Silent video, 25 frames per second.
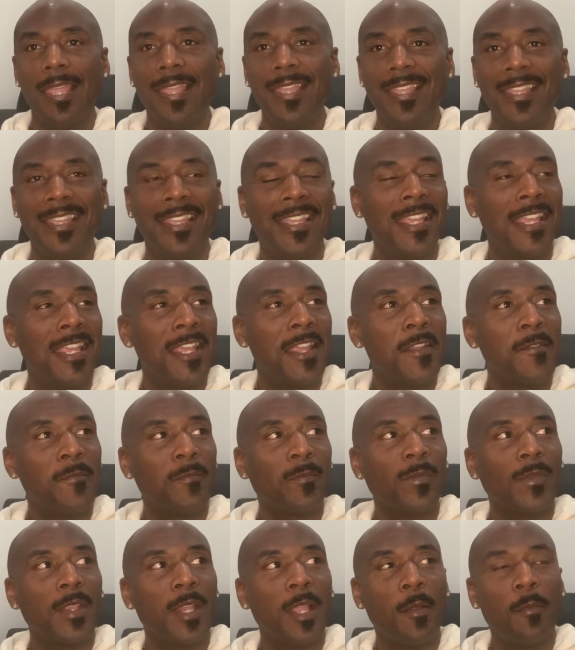
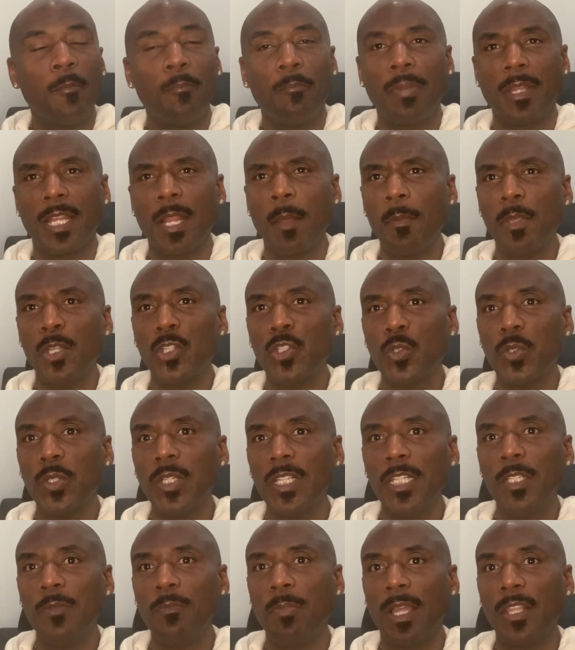but I'm
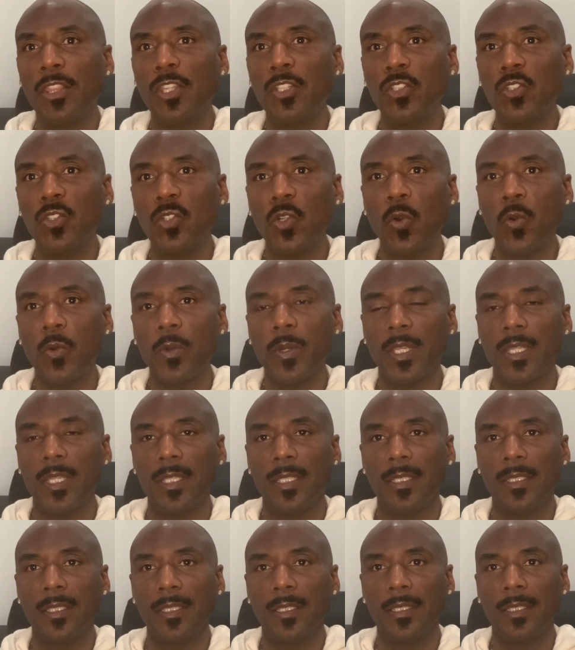intrigued by the story.
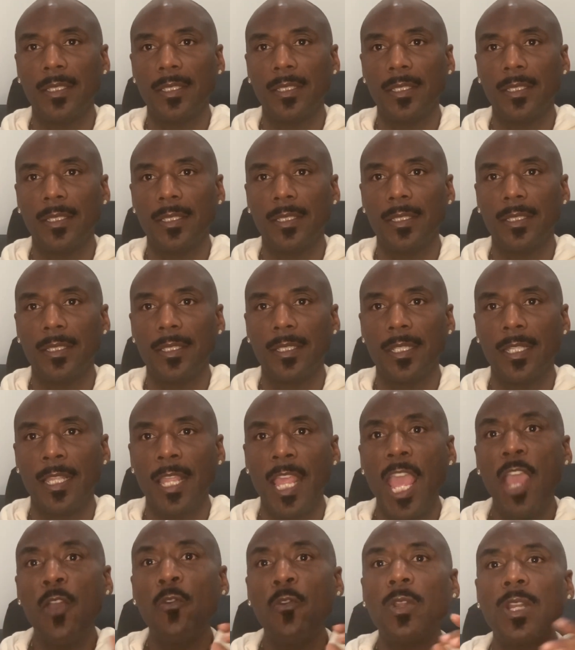
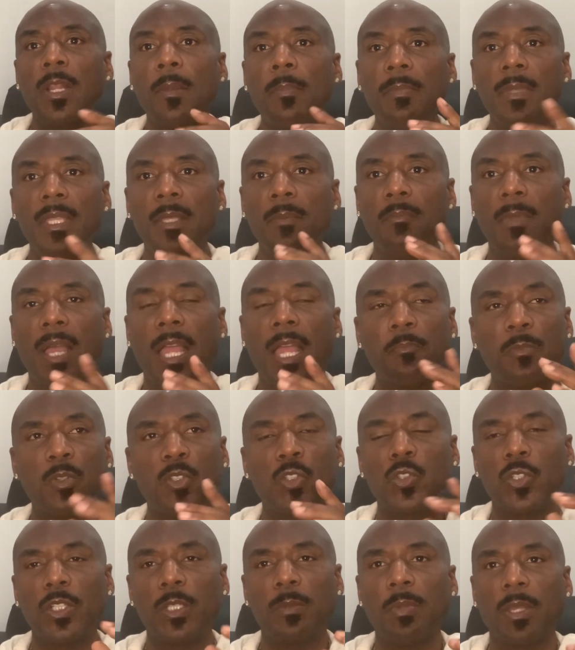And what I mean, I'm
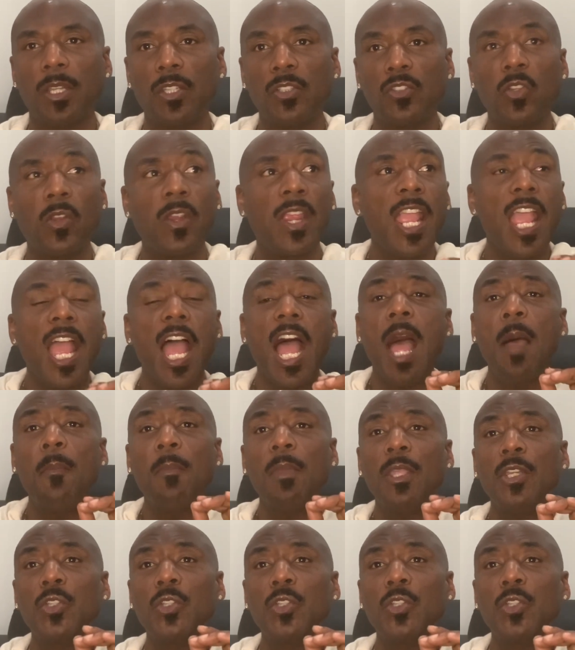intrigued by the story. I'm